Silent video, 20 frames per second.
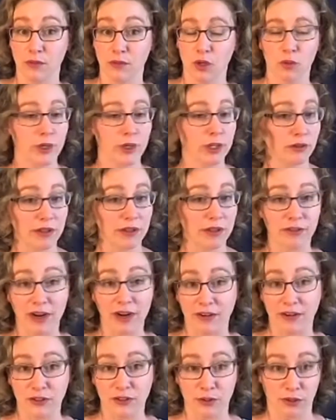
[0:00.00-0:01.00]
We don't ever
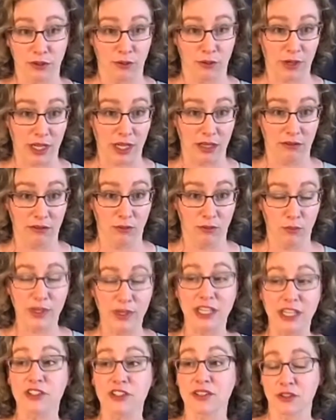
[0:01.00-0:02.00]
have to agree. We can
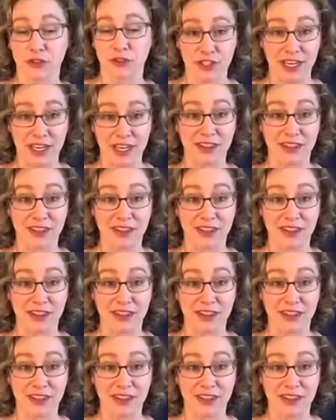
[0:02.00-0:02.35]
just understand